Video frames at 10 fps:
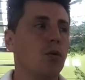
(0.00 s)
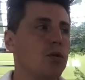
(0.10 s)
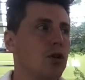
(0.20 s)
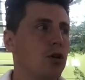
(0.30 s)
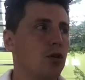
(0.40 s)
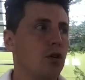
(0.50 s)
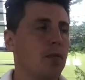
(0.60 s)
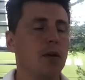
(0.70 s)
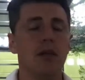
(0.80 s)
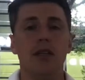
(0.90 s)
also your
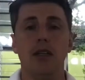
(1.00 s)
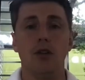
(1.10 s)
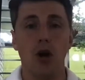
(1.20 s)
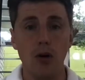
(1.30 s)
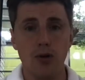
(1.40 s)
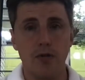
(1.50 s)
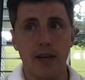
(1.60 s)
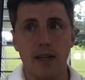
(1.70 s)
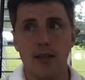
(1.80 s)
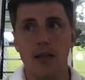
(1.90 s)
ability to coach
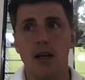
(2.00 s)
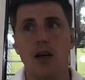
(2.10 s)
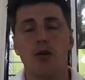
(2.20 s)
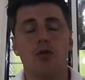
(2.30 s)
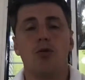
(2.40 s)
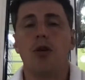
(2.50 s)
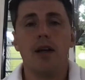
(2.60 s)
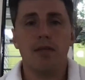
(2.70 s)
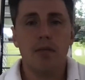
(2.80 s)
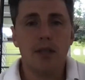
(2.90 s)
things, because you don't
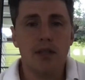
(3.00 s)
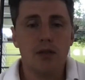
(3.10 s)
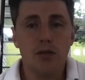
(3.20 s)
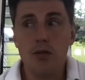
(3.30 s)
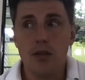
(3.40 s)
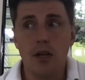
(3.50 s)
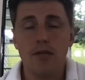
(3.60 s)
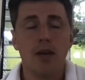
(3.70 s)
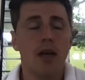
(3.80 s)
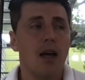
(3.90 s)
have the ability to do
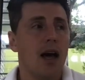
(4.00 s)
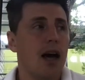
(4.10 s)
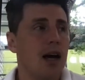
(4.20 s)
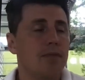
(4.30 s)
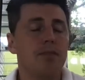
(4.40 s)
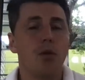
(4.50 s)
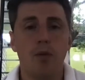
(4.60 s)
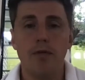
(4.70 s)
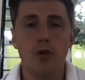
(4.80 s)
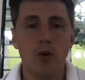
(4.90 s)
stuff
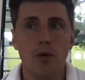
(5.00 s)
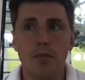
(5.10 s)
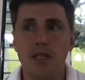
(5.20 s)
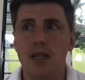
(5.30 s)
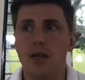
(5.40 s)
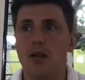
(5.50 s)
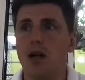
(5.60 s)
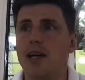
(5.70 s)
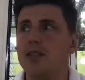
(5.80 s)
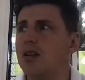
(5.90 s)
with your particular
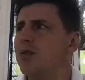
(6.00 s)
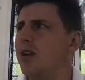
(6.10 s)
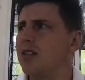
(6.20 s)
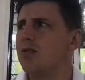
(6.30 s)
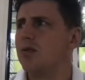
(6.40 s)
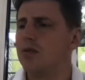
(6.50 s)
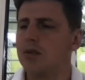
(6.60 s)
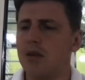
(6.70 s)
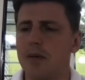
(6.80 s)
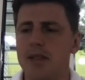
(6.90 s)
client. So if you get to
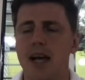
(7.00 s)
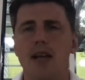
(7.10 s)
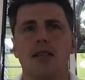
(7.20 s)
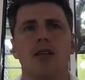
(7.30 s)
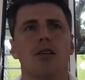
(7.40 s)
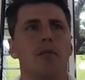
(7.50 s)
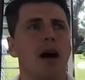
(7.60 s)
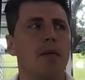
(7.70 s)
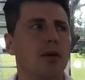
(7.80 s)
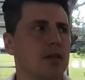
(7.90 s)
someone's house and they've got a
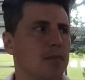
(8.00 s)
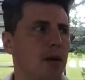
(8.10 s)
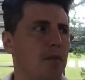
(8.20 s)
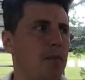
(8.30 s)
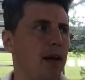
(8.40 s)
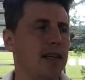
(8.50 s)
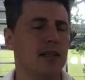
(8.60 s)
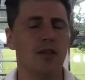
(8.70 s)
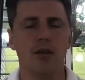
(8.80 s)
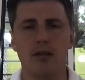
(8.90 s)
barbell and some bumper plates
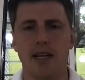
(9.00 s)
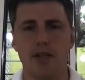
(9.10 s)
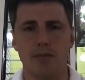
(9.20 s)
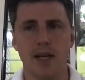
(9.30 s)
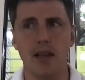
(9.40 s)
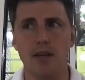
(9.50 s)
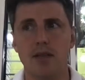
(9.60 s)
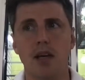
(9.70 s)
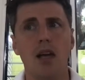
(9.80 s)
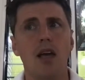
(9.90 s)
and you've got to teach them deadlifts,
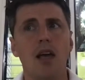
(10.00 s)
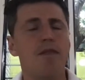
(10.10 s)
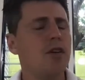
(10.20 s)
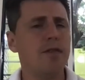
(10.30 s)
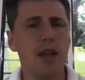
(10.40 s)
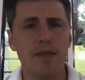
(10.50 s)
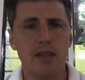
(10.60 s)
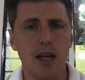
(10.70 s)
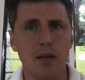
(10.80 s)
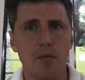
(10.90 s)
if you've never
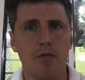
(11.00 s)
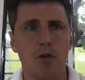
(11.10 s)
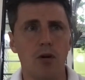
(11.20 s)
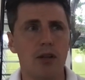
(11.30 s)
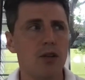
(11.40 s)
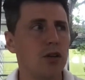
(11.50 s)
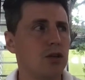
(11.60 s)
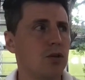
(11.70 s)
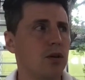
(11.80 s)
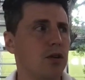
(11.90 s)
done it before and you don't
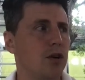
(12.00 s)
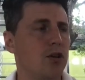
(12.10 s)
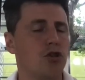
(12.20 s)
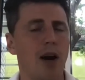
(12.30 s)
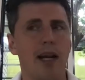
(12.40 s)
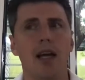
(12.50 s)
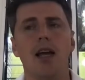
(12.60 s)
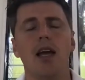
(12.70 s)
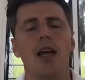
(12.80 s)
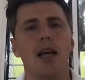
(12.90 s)
do it in your own training,
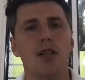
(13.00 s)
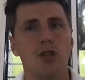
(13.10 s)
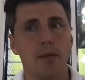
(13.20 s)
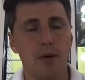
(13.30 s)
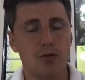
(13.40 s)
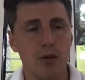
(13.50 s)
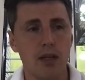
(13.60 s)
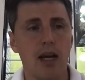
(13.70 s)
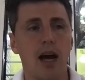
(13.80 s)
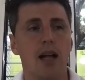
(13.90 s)
it's going to be
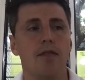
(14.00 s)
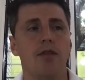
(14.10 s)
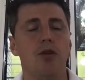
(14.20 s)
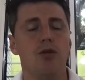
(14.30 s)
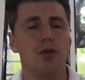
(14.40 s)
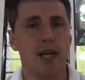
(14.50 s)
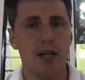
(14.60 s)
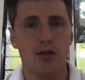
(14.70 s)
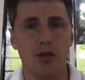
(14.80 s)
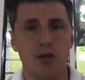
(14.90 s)
really hard for you to
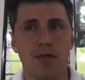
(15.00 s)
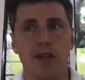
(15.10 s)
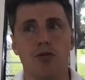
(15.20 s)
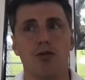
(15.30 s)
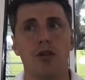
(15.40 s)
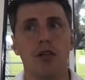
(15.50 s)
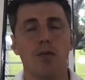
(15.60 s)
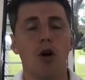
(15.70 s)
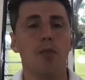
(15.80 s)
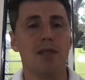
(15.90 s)
teach those things really
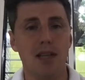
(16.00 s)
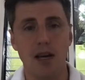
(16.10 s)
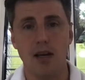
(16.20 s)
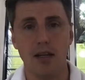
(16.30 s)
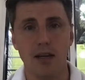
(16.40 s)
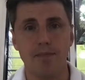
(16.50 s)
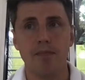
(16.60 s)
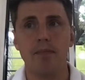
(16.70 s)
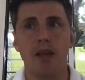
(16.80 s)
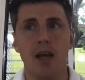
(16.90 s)
well, particularly
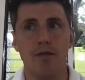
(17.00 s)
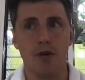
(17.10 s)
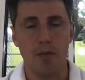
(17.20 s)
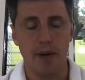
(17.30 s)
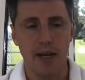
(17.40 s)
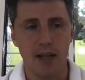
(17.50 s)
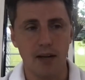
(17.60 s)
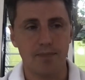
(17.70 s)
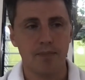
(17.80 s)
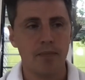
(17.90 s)
if you're a beginner.
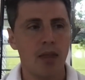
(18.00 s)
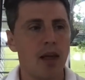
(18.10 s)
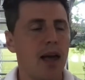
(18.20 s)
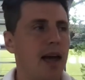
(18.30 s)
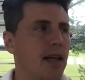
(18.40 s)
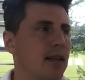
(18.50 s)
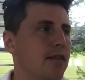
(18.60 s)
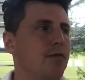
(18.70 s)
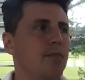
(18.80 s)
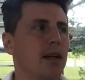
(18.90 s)
And
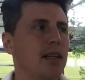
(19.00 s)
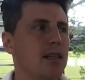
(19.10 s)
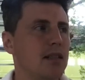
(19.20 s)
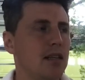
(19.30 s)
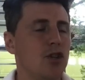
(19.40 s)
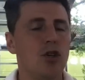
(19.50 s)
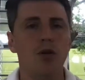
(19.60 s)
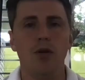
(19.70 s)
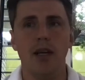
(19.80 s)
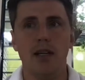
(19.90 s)
if money is an issue,
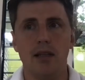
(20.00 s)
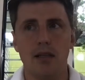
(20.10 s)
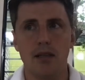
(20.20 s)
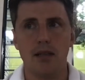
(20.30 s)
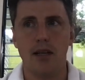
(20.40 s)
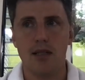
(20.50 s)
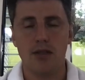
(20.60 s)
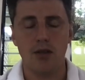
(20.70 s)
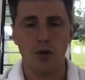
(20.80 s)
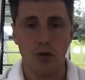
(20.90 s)
you need to, it's
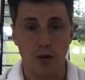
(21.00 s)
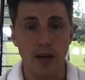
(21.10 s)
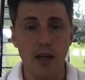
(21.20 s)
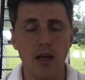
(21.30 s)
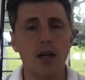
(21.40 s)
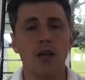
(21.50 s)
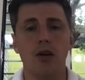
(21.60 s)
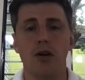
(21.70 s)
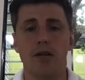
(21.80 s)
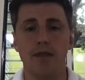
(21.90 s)
your career,
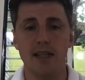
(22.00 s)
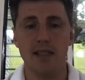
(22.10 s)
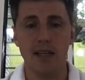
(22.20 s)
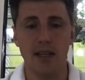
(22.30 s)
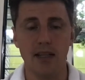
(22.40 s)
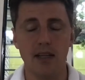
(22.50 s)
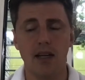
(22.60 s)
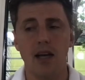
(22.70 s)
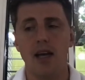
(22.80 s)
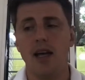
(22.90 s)
you're investing in it.
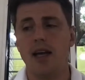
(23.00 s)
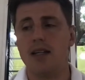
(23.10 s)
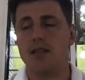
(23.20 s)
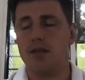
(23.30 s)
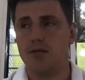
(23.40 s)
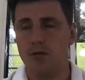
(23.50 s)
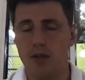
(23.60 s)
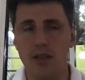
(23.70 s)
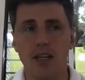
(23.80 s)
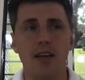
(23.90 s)
It's
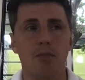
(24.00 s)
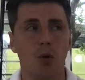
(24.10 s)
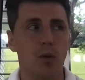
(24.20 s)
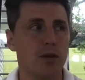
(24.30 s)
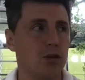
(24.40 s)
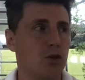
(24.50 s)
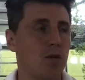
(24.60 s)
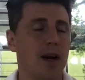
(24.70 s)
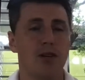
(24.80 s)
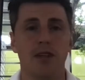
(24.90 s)
really important
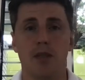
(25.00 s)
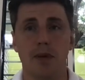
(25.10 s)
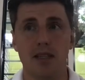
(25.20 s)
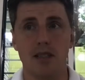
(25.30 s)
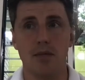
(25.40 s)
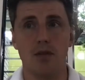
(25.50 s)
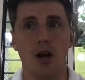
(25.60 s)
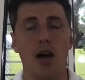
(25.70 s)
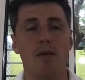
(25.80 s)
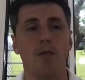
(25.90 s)
to actually spend some
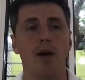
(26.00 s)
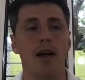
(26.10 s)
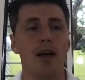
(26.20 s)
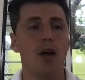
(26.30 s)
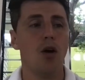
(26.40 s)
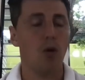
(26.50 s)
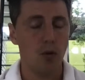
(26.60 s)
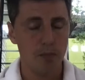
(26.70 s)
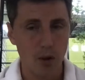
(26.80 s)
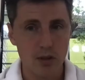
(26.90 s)
time where
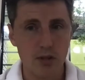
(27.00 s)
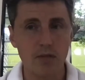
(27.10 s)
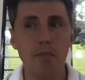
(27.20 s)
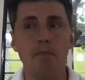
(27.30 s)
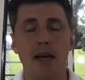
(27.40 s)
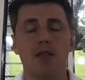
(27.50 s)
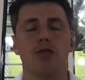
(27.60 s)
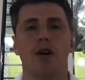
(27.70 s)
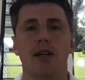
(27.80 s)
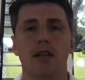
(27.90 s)
most of the best
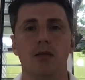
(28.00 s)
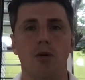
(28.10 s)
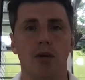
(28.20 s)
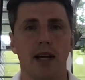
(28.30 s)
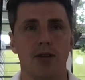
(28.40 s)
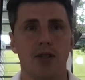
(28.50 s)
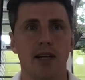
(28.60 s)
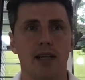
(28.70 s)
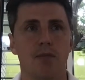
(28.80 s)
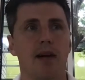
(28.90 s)
training in the world actually
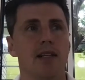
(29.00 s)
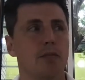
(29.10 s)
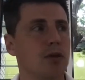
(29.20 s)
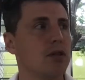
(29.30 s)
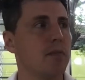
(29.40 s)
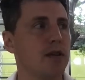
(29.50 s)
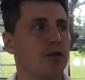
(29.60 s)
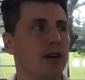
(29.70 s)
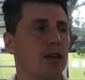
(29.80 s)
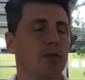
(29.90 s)
takes place. And most of the best
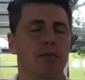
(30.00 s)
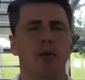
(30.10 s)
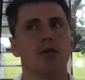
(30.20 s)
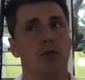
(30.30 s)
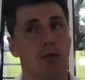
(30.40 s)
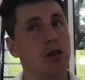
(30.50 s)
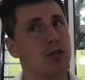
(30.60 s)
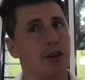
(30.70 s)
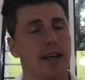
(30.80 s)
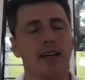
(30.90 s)
training, most of the
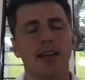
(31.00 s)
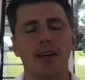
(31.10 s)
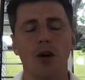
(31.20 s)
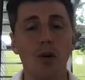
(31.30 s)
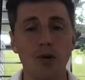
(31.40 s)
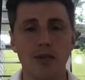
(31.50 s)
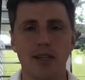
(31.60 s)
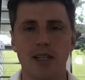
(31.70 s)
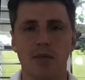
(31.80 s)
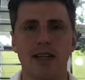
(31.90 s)
worst training also
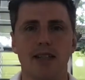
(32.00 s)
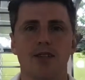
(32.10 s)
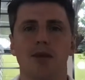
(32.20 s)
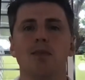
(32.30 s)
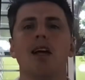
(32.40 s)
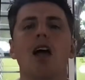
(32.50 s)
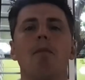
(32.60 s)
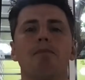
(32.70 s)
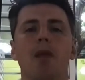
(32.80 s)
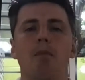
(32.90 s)
takes place in gyms.
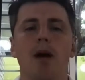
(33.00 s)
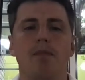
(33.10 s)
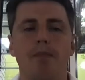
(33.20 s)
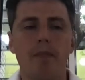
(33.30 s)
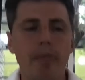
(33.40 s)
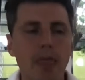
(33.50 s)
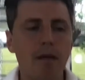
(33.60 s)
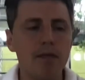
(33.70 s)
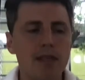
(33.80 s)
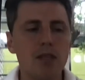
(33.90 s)
But
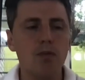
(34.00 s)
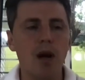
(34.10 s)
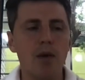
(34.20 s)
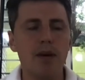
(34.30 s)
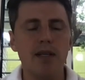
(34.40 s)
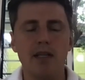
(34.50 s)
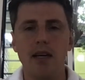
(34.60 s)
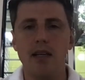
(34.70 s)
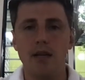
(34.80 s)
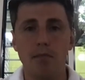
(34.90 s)
this is where we
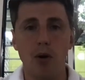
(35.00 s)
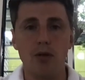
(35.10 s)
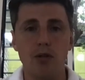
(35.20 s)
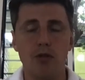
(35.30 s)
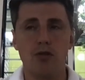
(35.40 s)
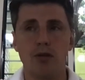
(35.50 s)
see the most,